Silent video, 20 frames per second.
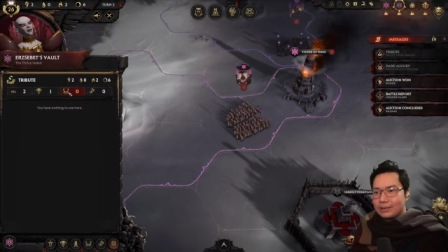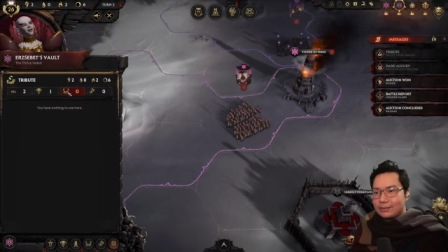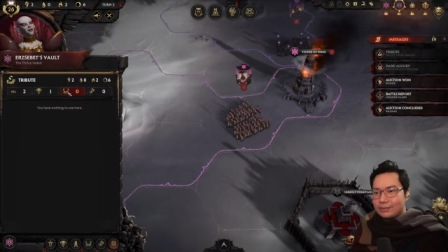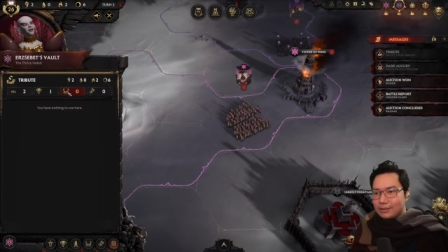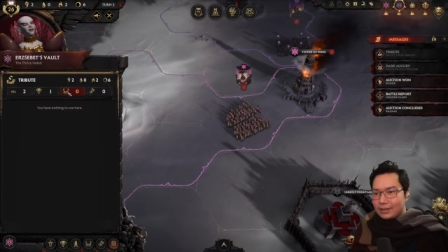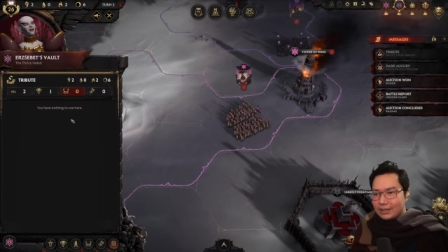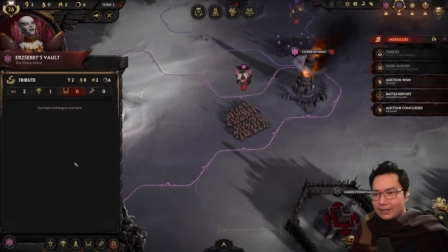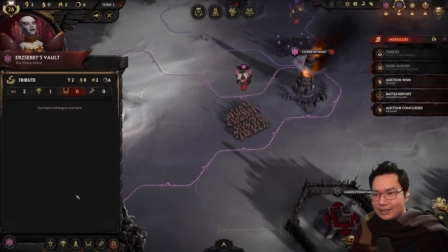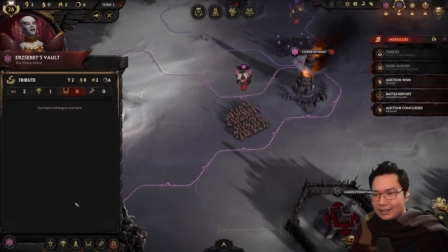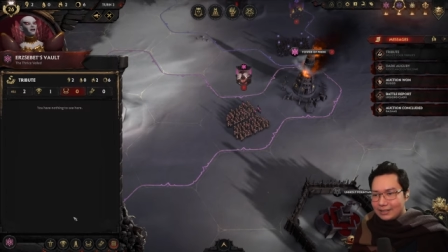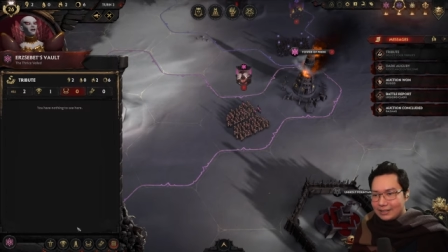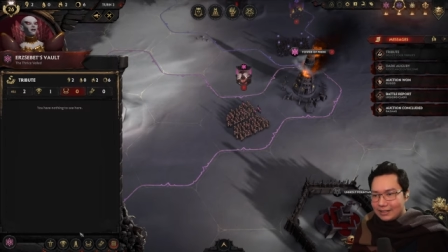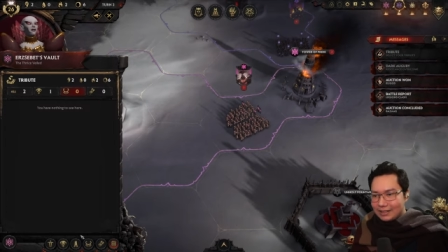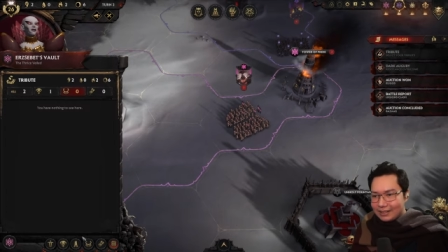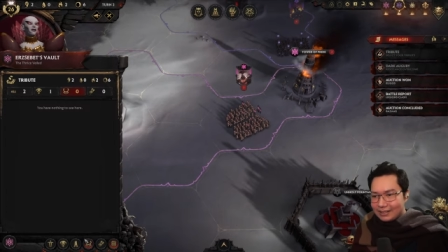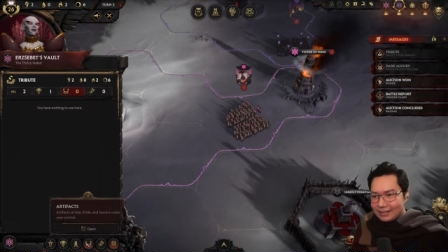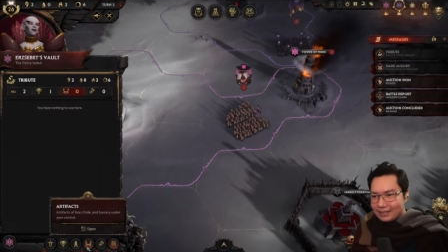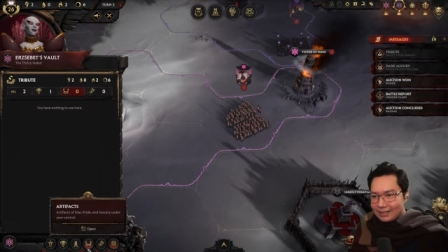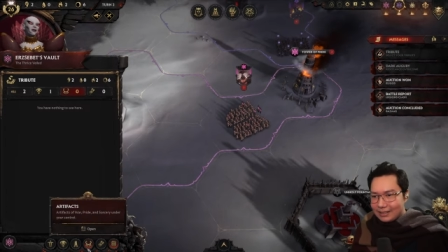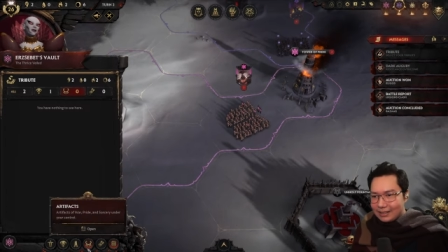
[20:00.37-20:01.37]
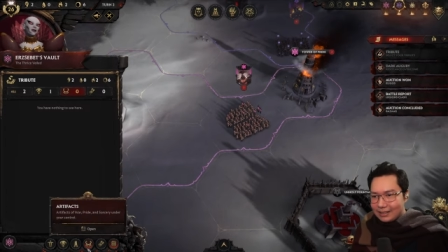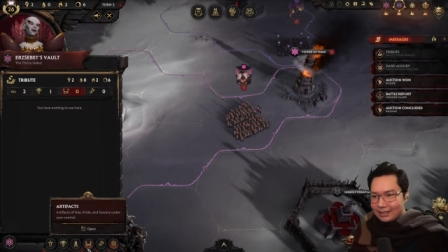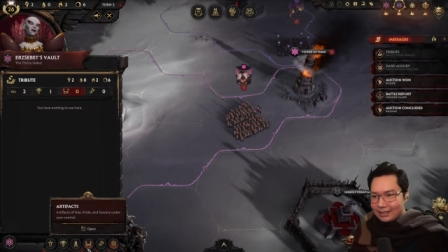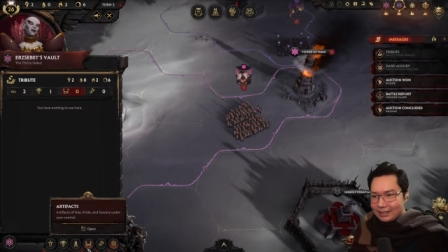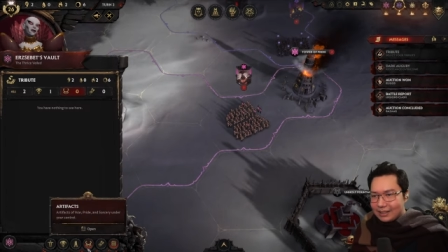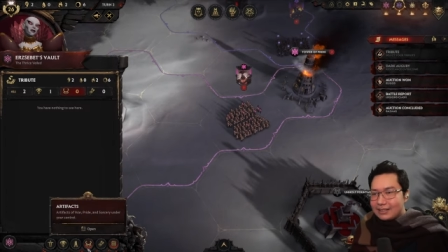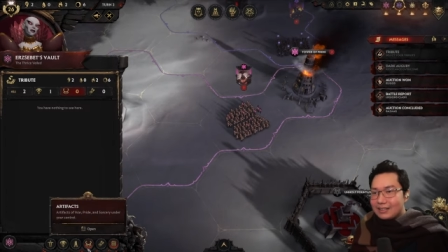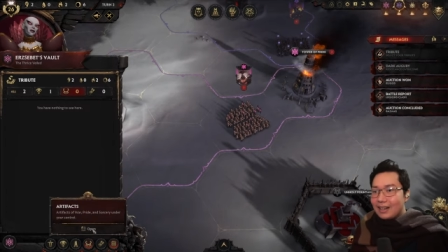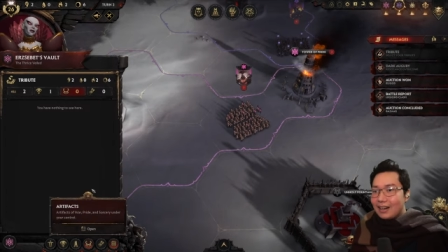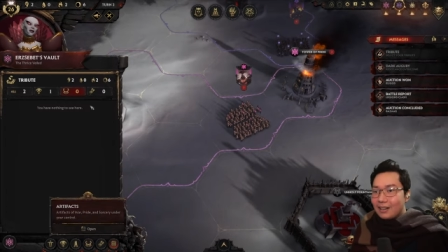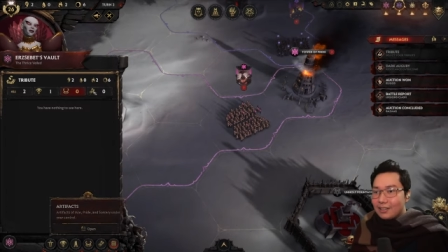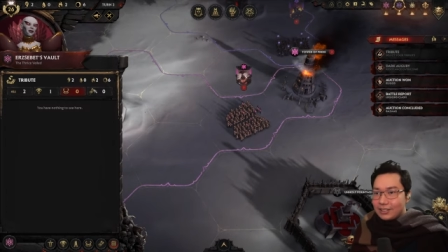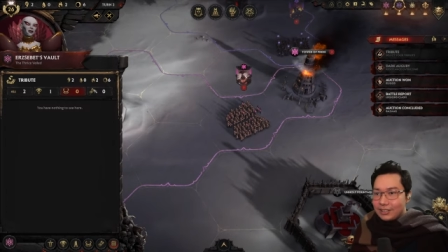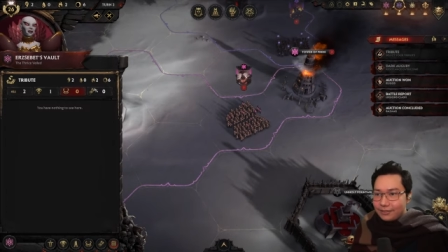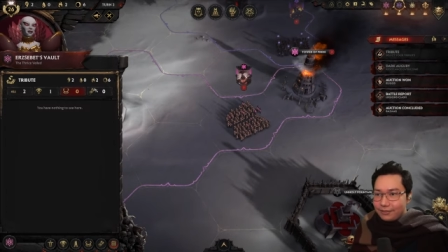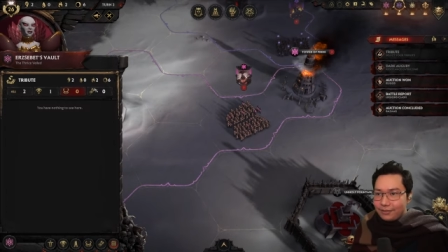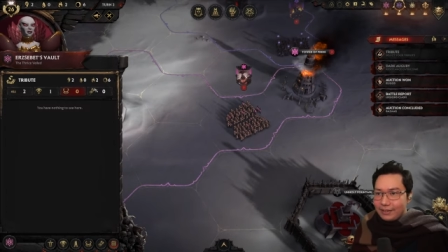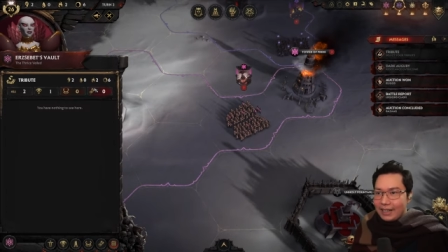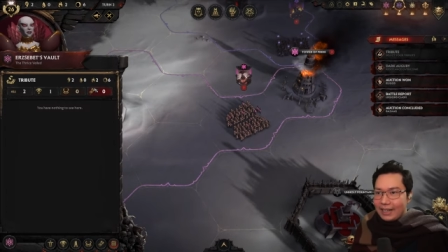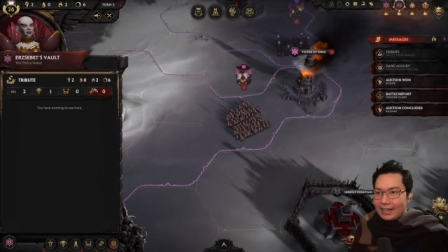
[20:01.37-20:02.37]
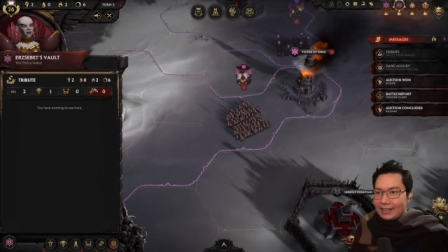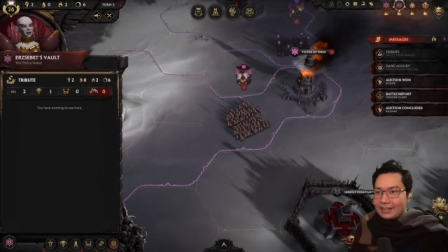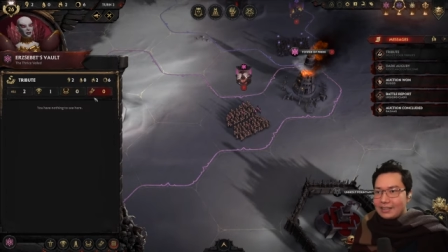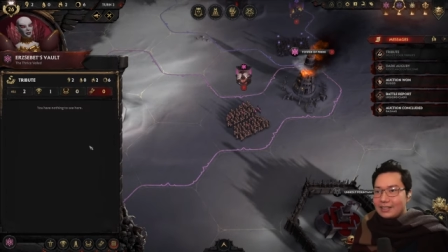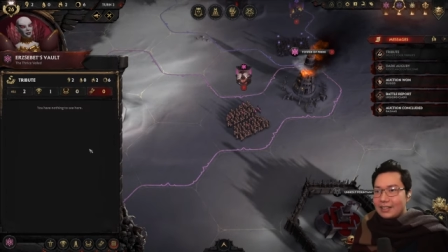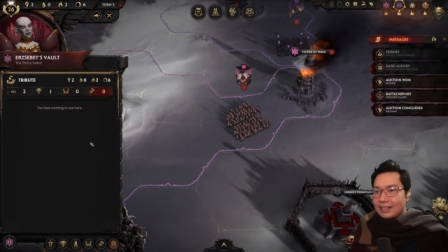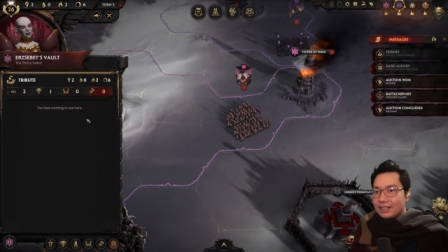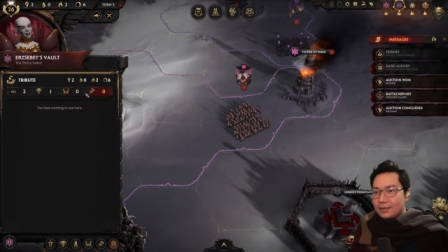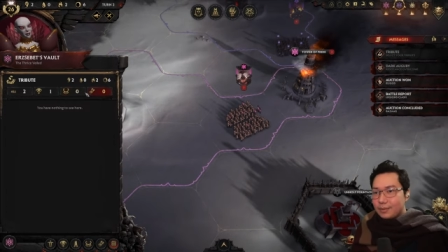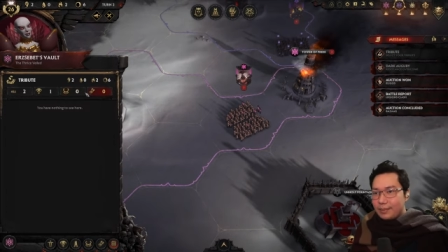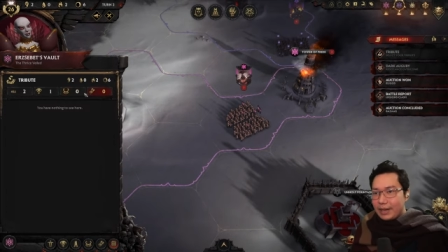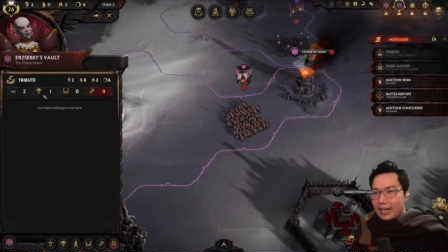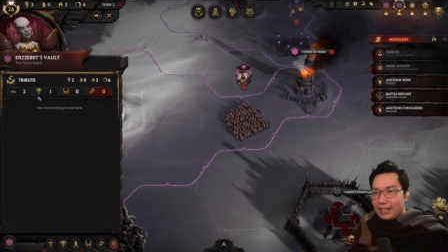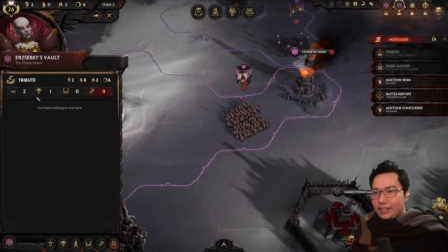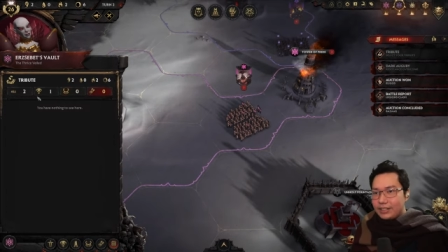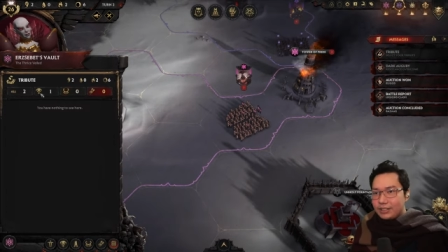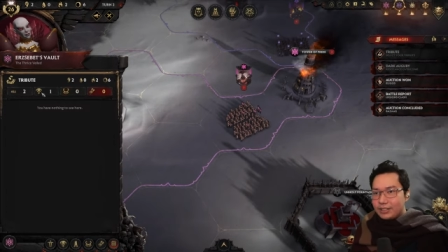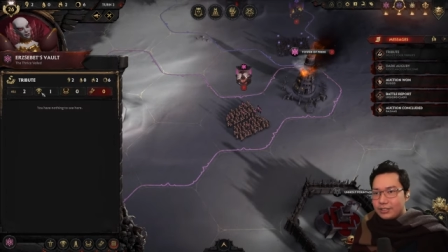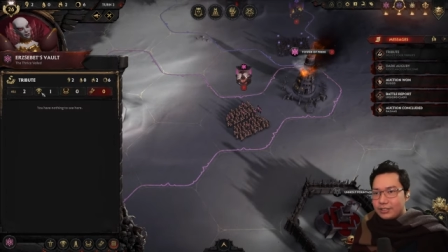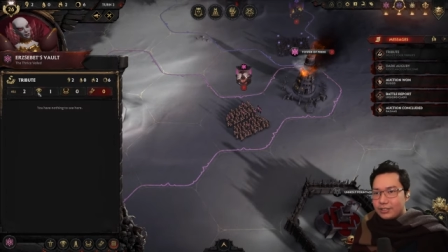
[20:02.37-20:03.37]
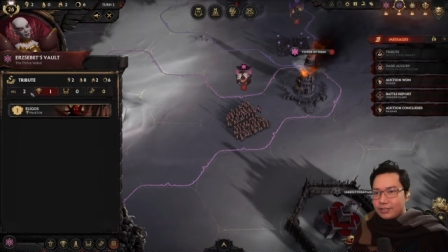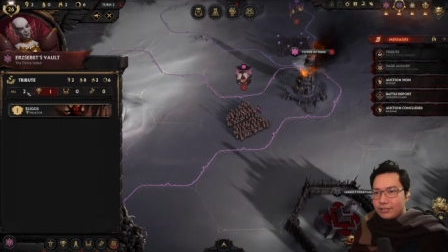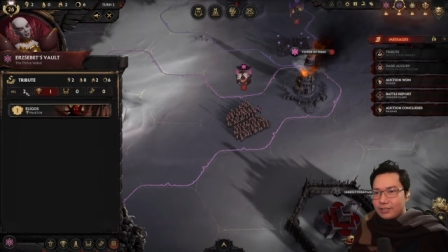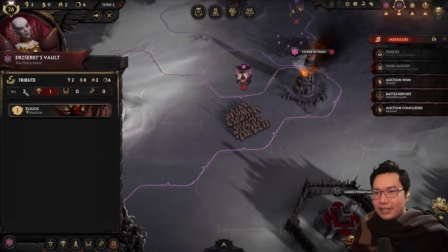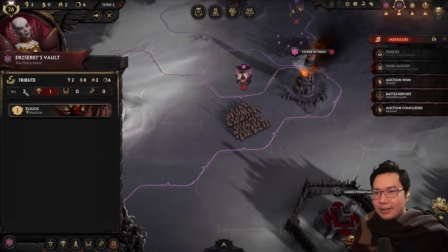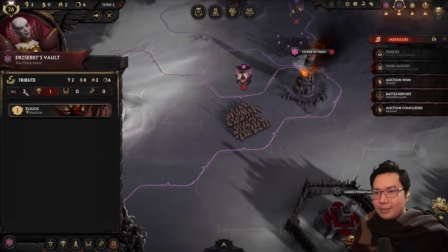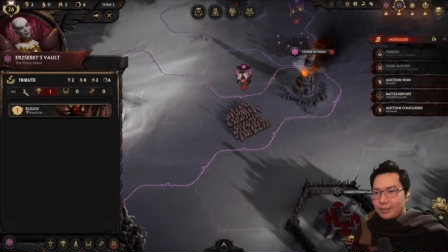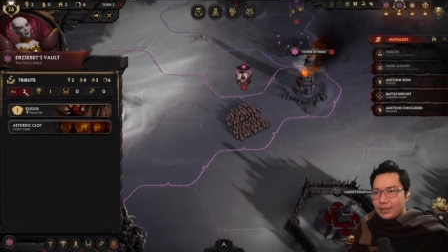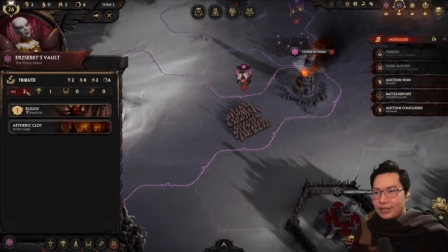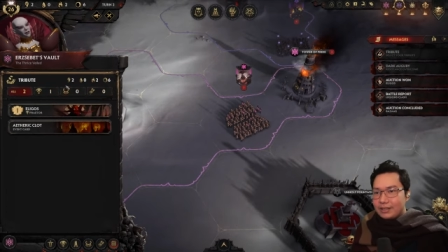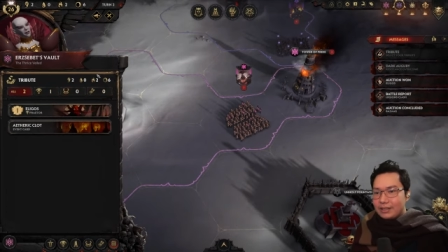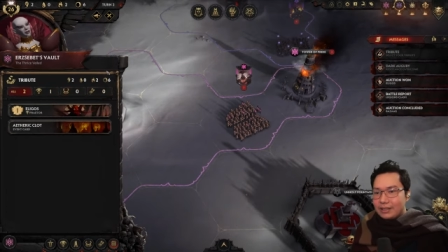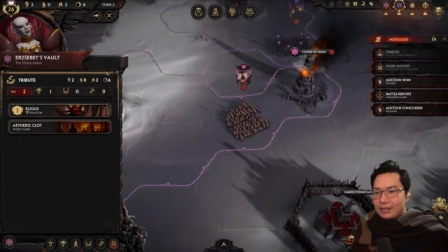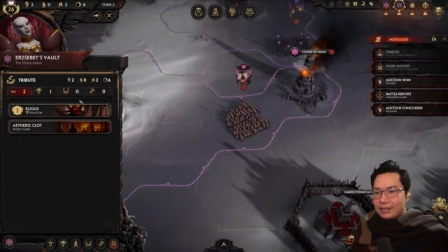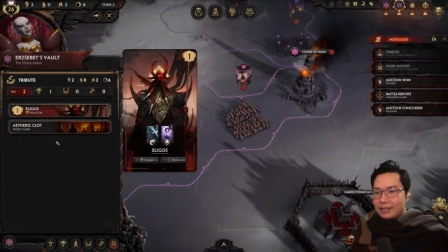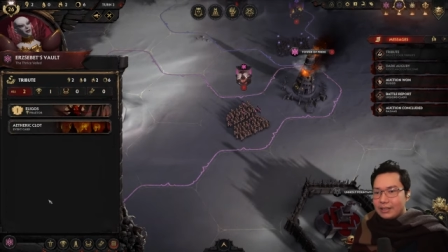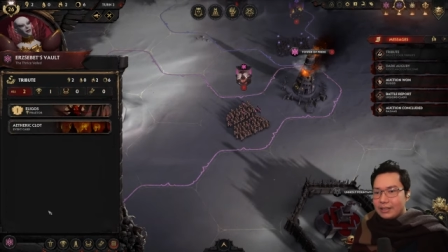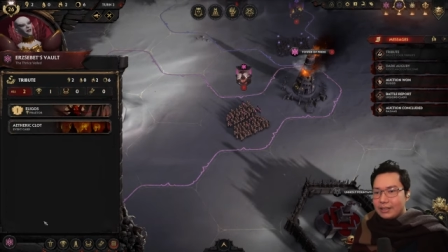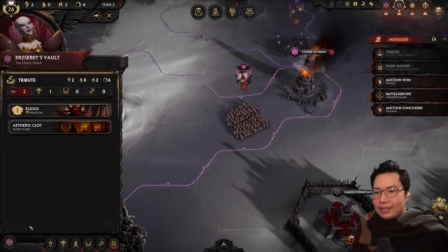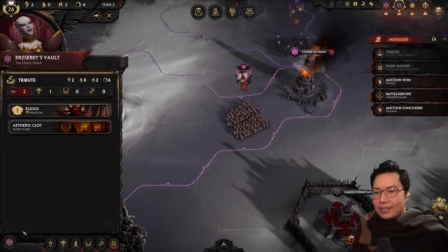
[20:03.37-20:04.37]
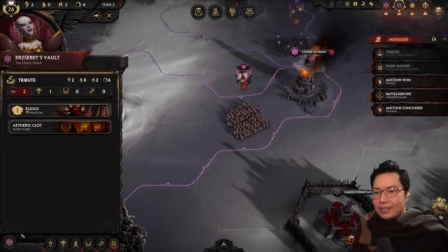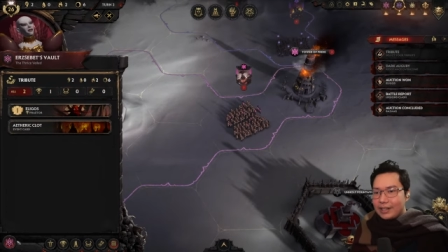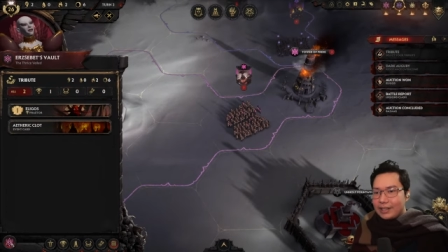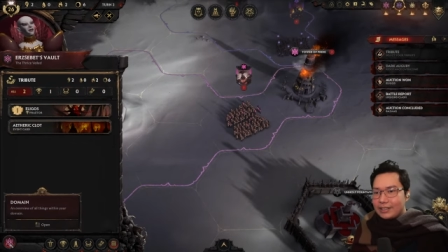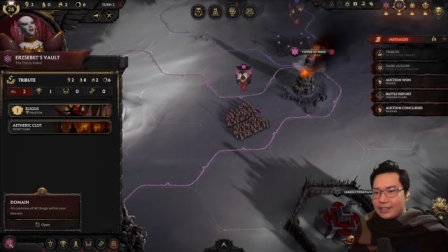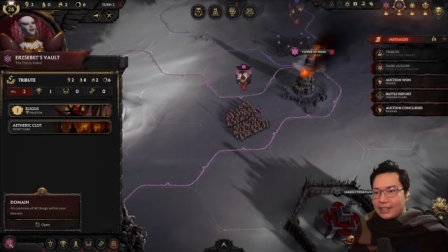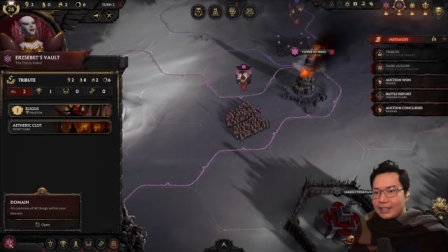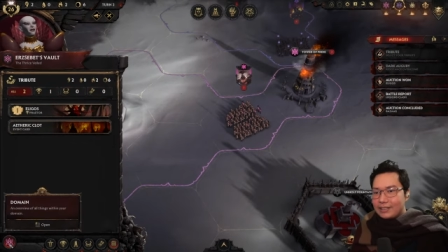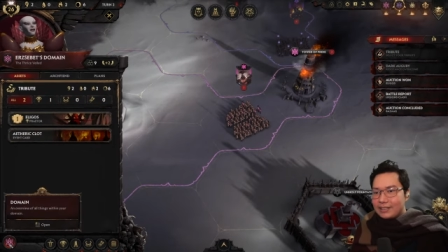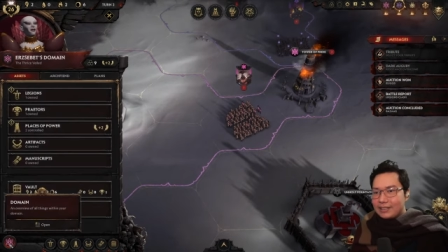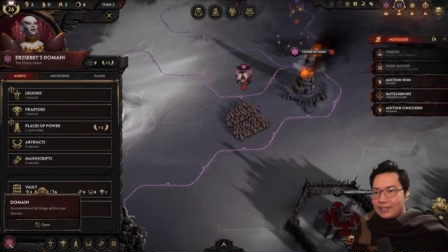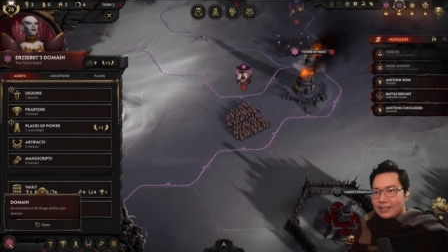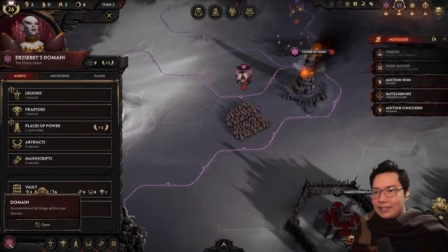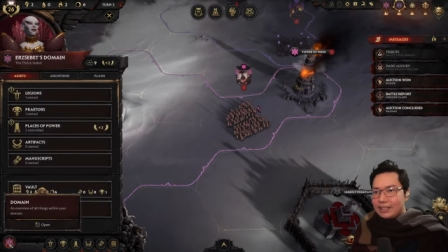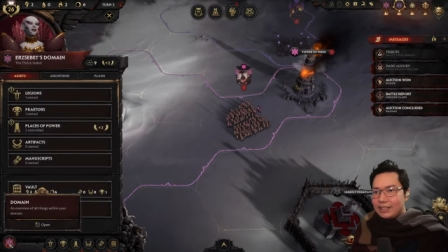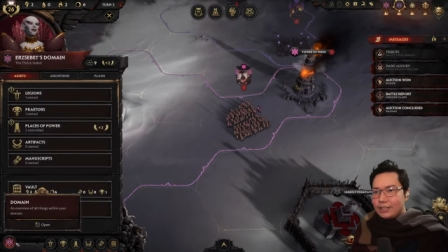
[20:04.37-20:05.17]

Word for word: what are these things? There's artifacts, there's manuscripts, you know, and you can see